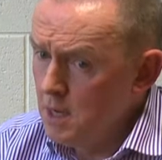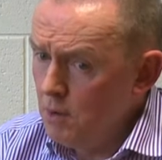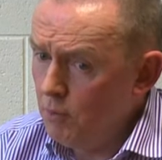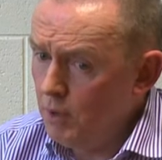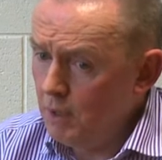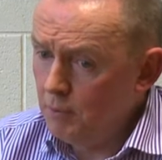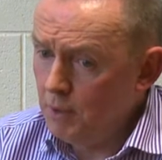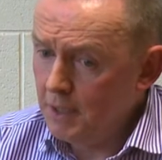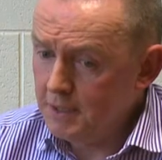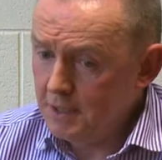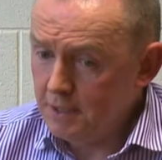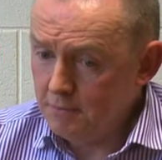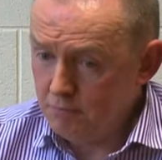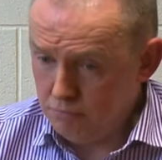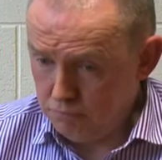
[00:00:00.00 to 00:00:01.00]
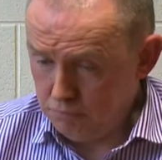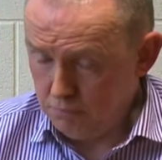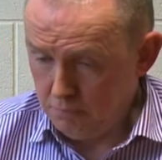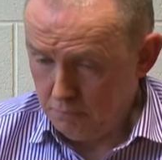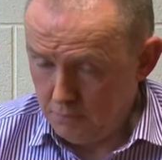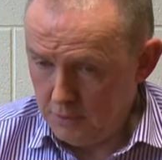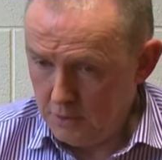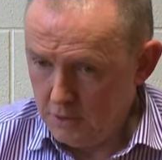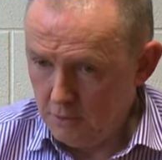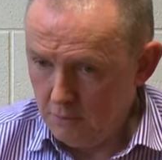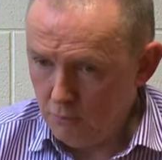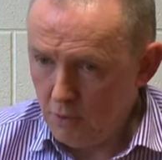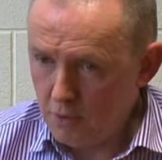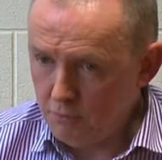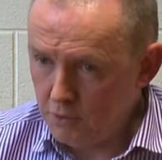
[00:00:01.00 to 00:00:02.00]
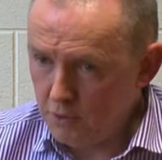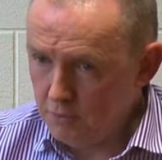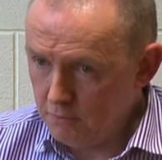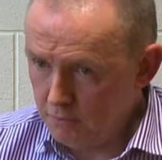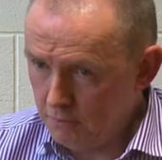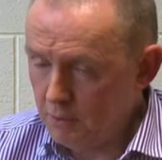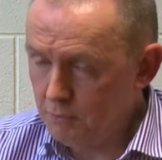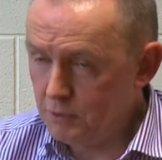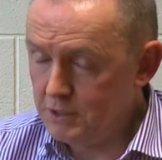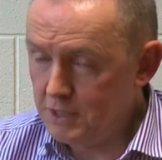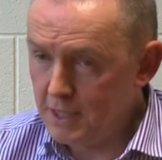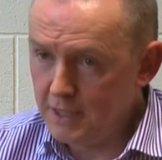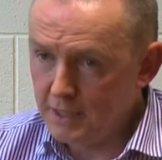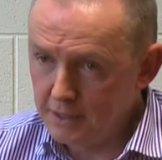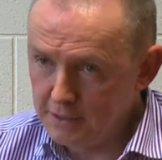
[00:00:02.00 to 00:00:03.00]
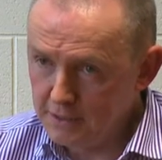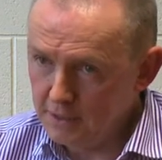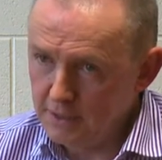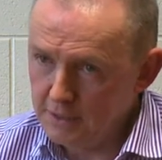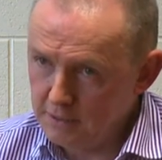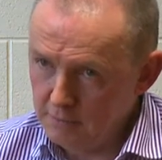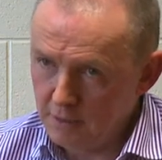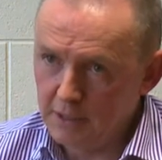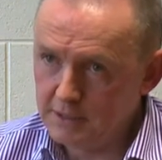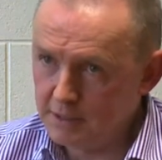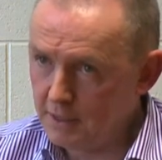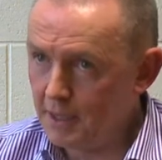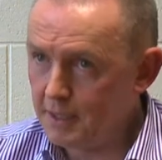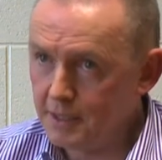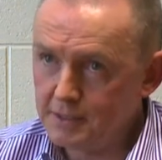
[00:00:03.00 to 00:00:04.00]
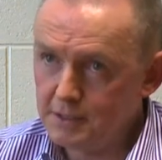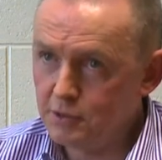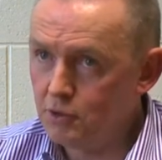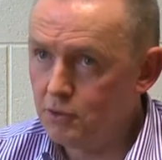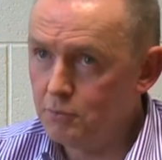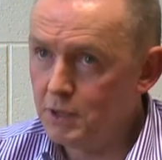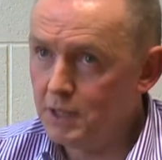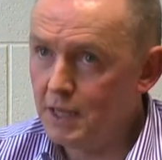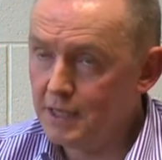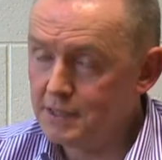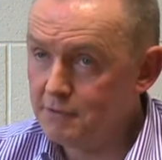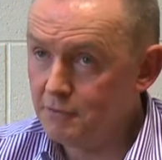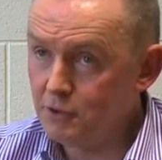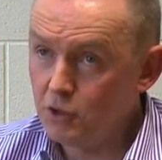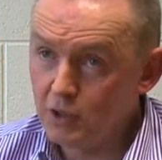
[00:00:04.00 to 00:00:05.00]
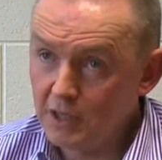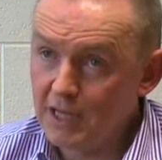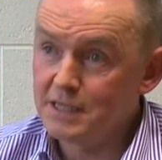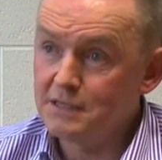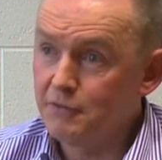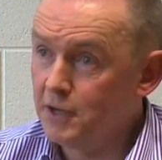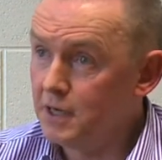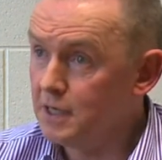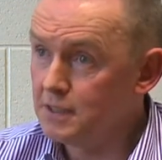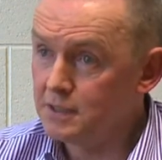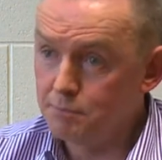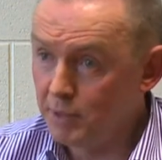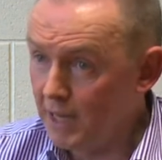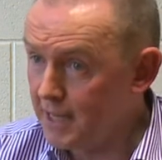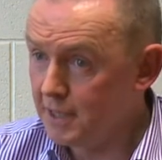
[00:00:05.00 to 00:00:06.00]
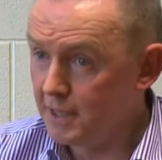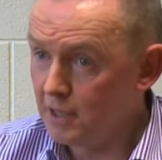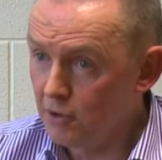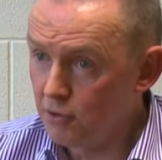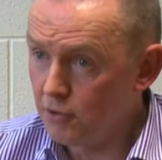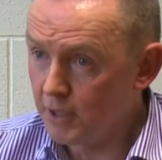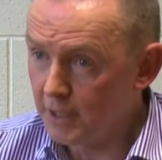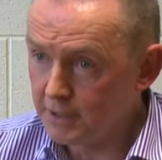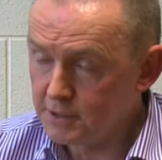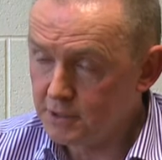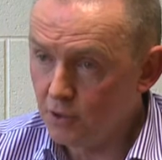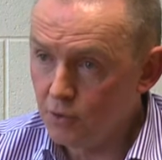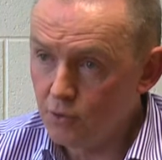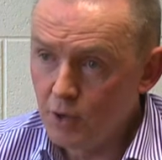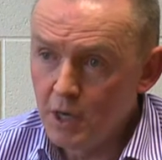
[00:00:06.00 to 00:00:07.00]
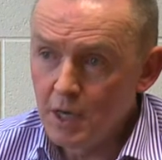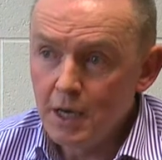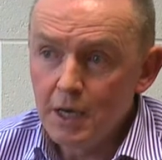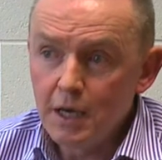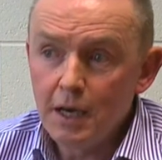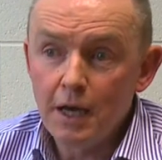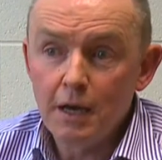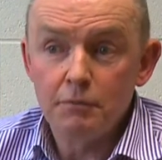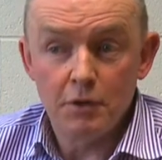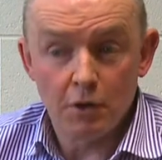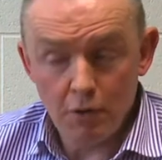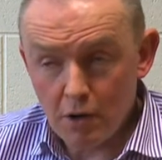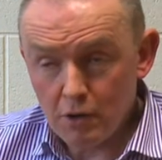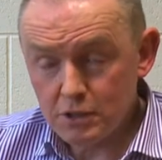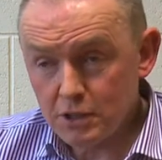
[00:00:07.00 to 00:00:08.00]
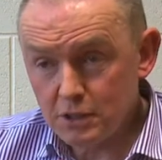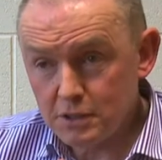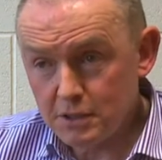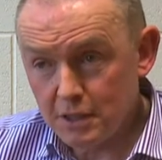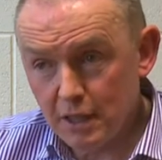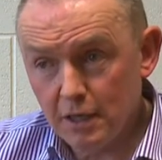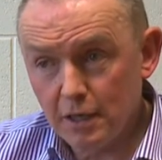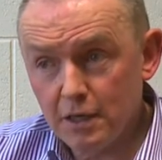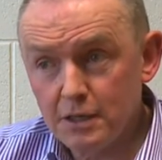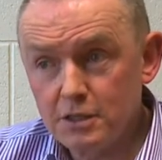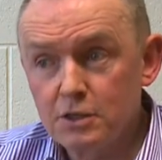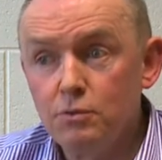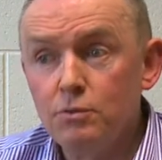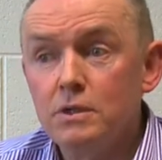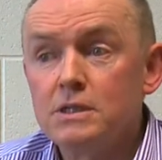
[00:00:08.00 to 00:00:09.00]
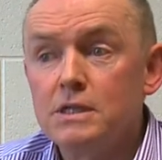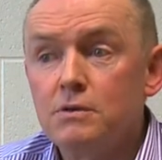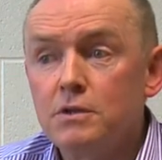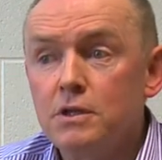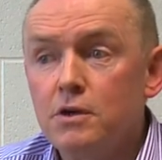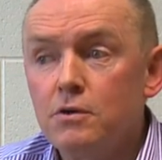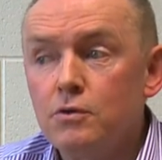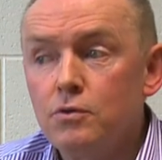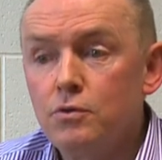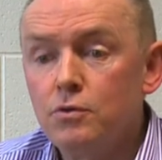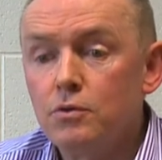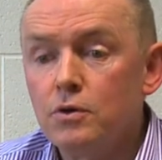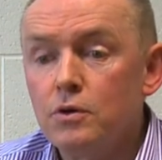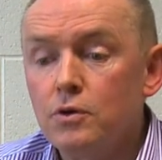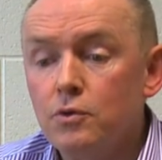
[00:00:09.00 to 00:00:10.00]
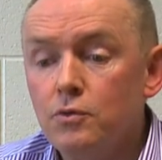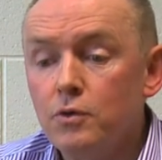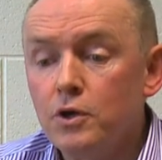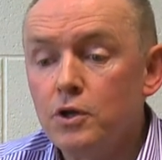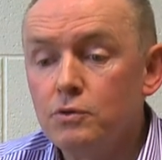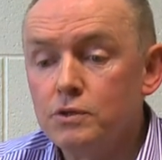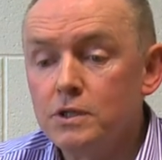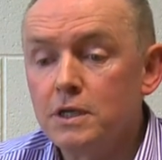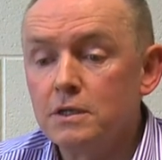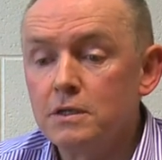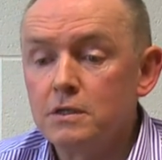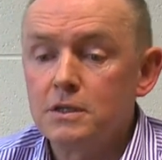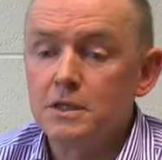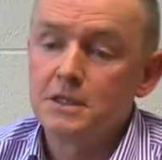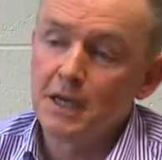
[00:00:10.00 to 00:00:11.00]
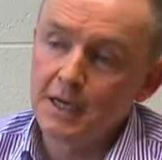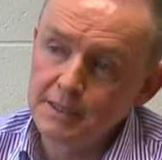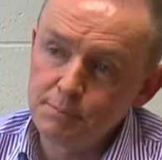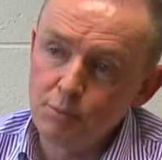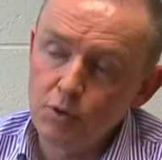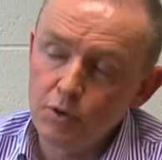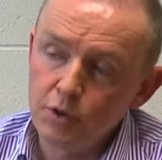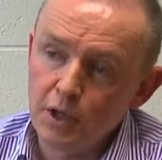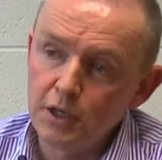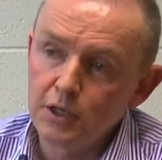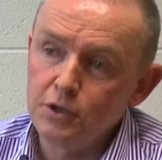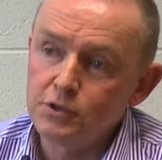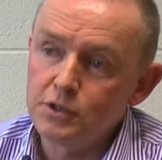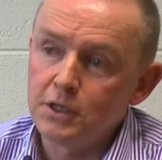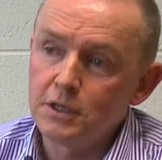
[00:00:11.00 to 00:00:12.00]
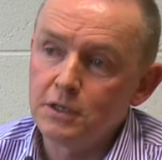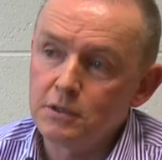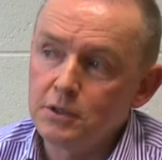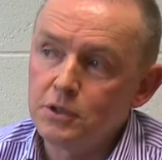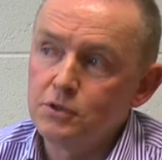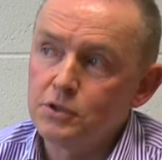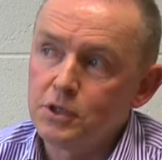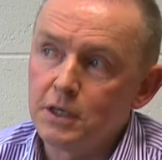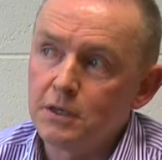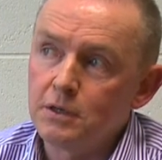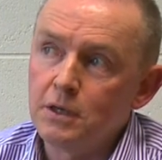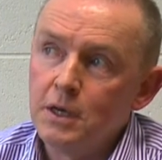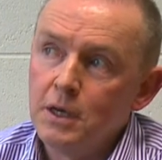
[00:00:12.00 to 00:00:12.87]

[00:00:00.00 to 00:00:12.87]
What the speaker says: well, I think what we're seeing is I guess you could classify it as blended learning. So there are still a lot of schools out there who are using the textbook and using